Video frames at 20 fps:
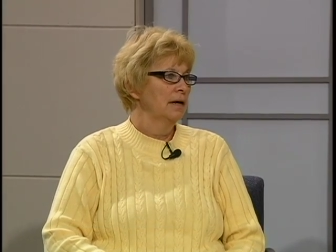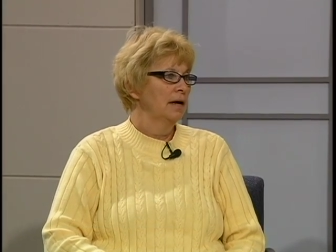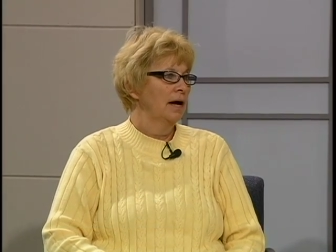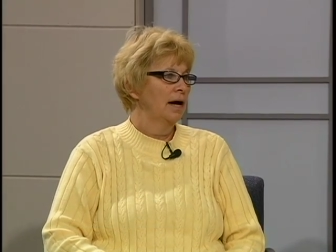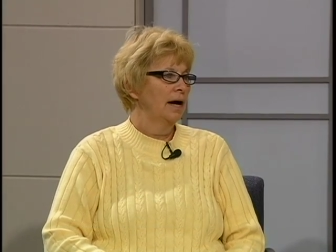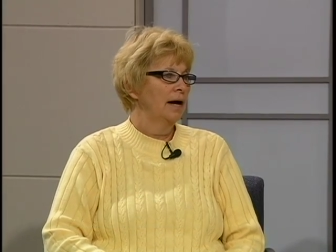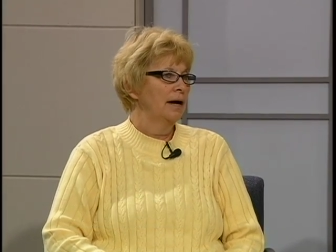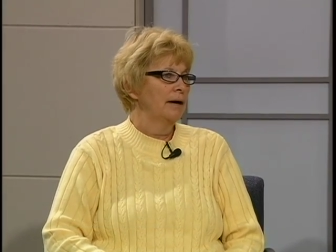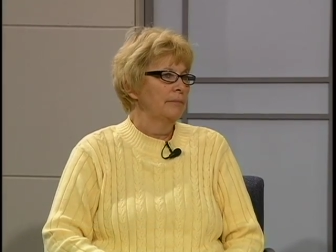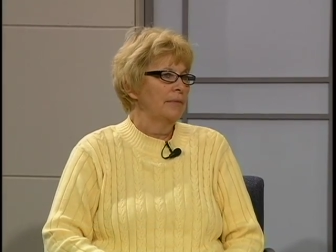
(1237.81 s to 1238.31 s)

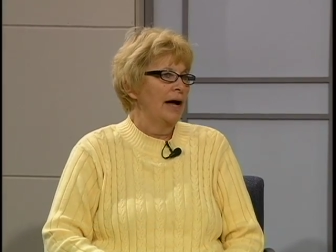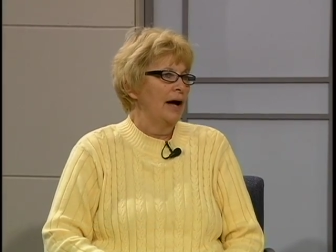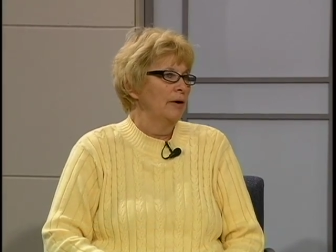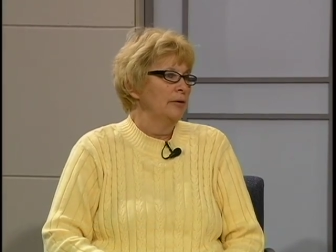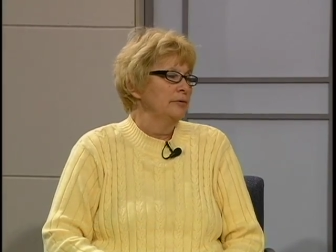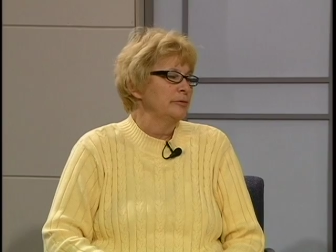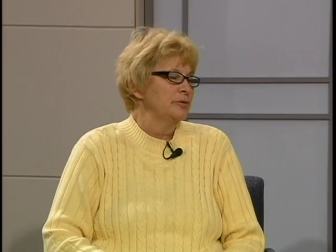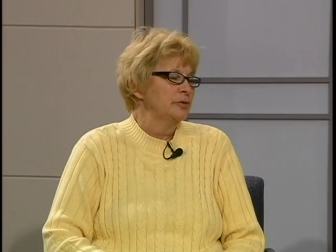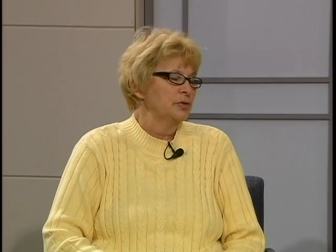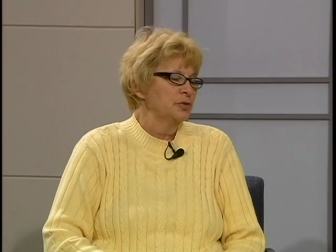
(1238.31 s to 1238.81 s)
how
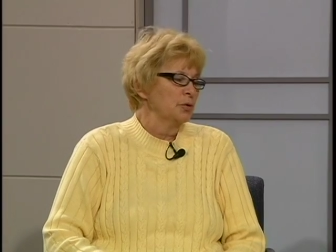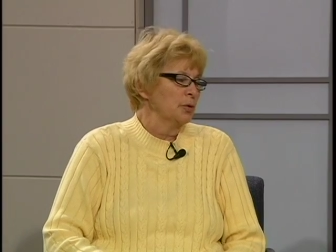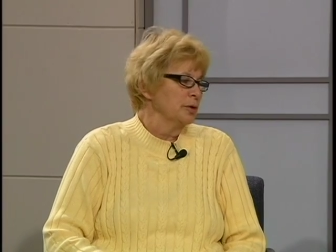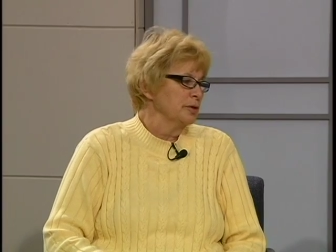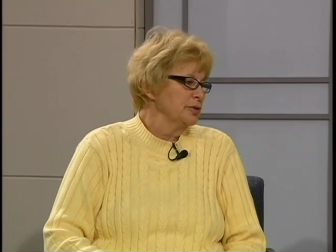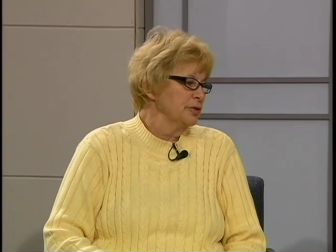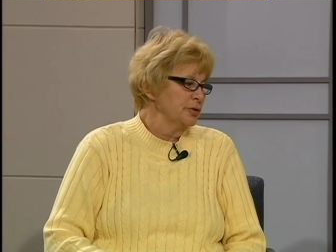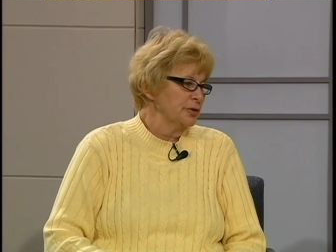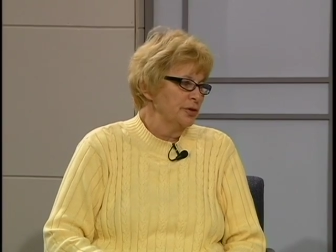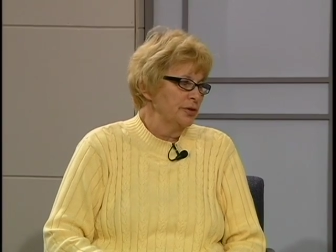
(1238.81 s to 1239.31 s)
you store
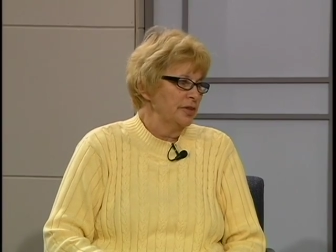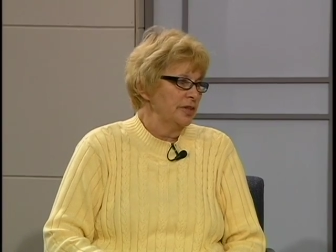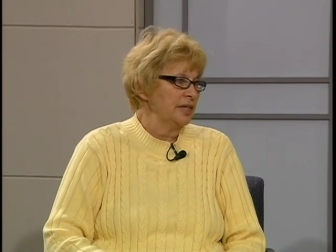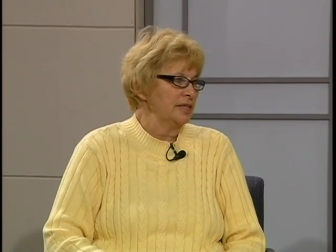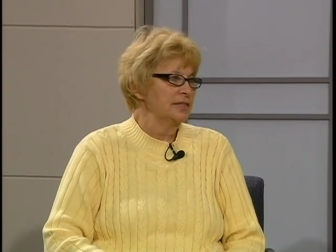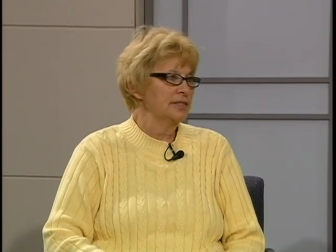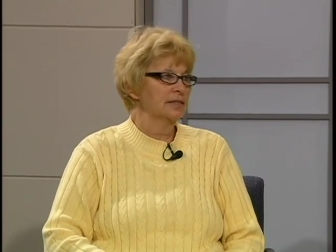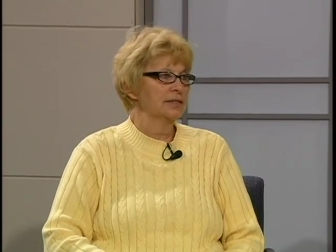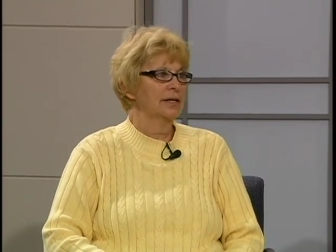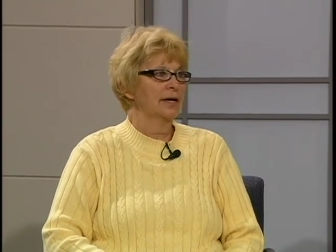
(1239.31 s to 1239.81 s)
certain
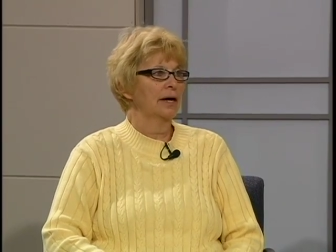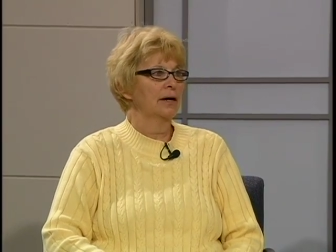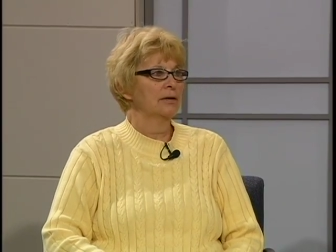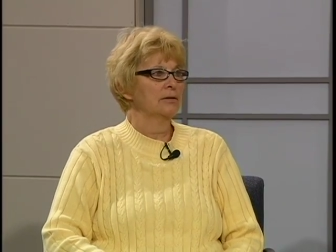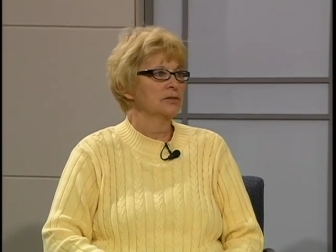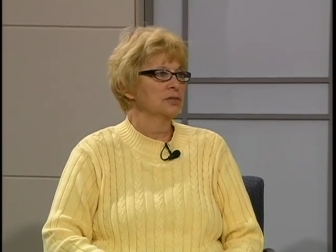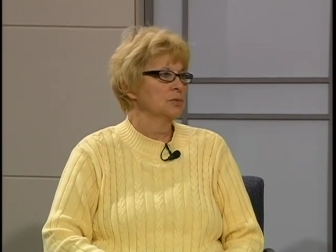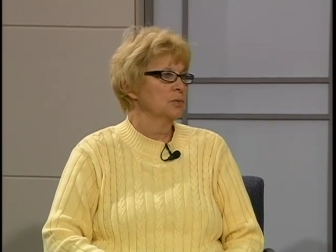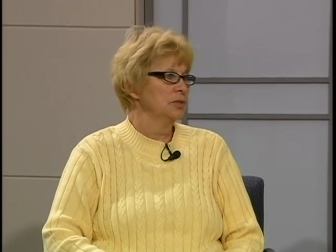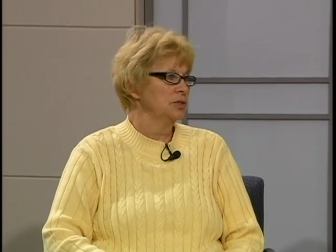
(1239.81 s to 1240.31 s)
things in the
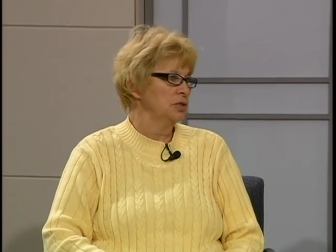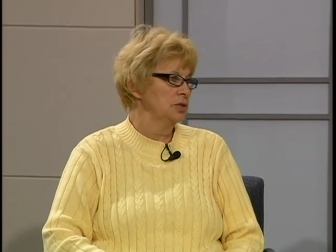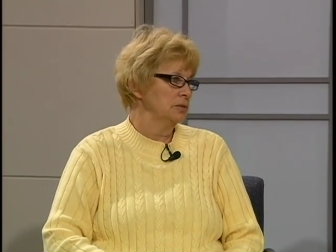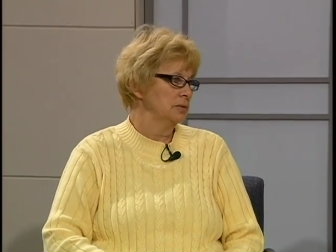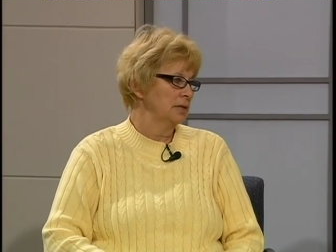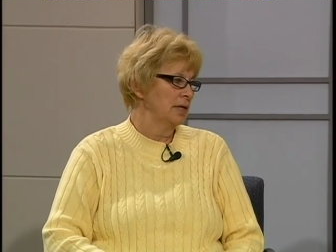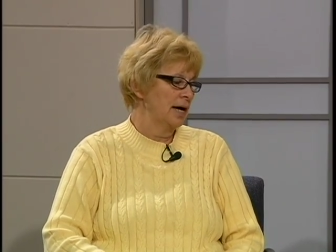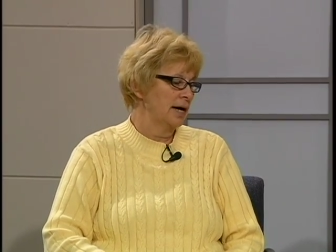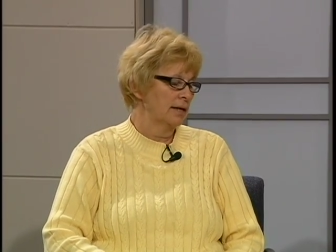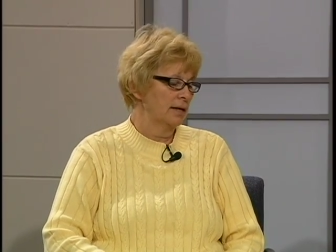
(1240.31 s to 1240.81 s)
house, what you
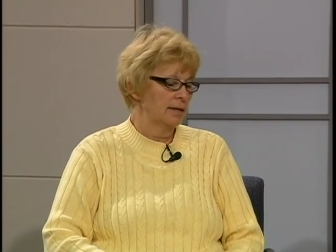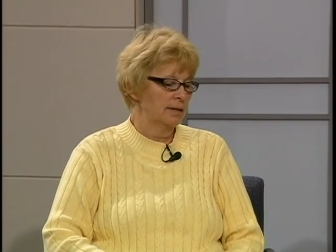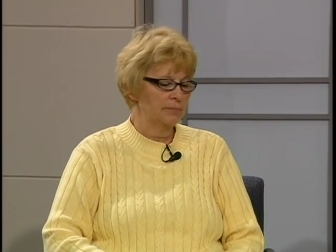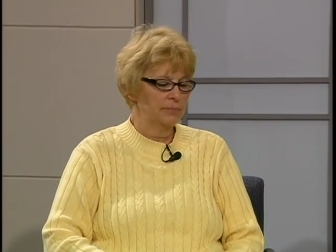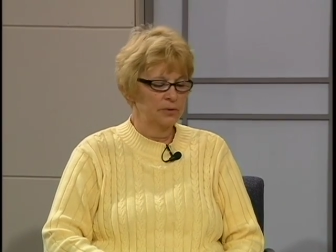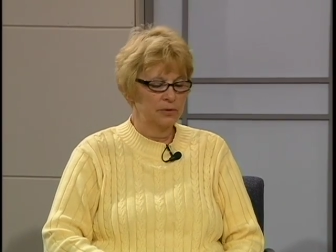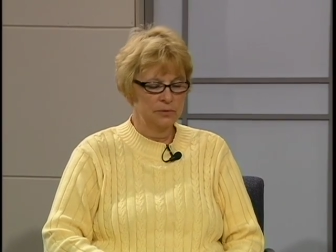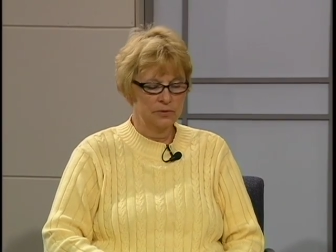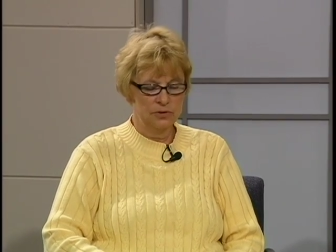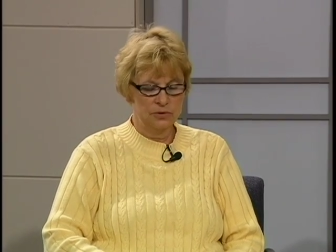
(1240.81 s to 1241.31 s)
lock up,
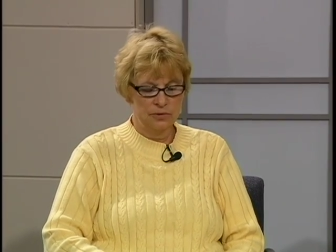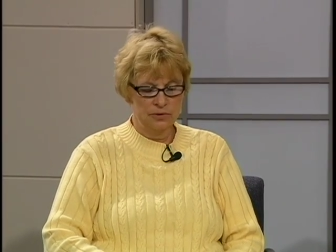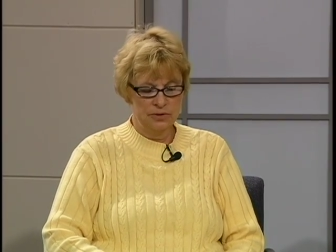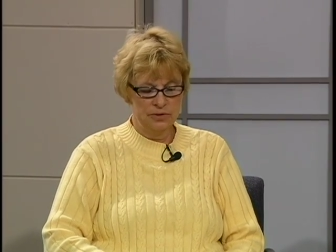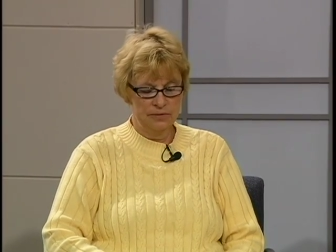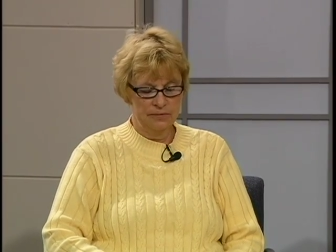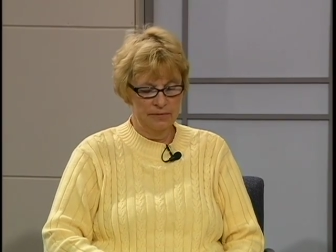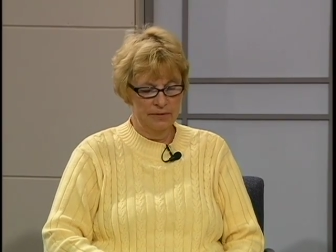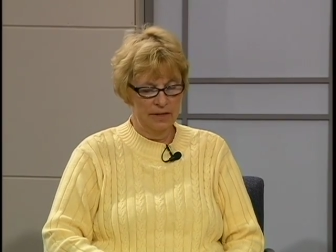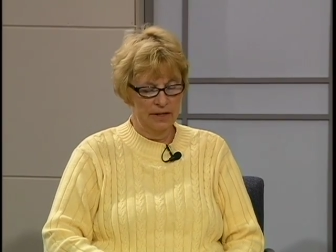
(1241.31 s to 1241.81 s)
those
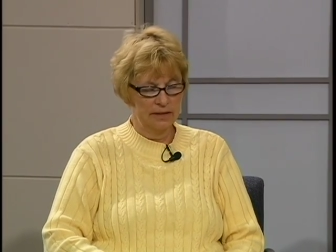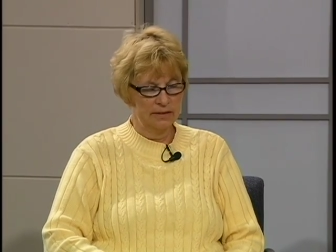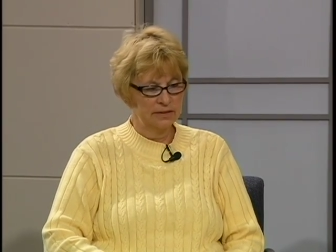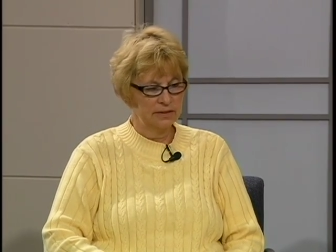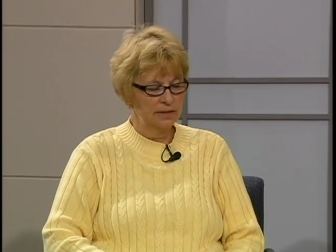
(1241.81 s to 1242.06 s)
sorts of things.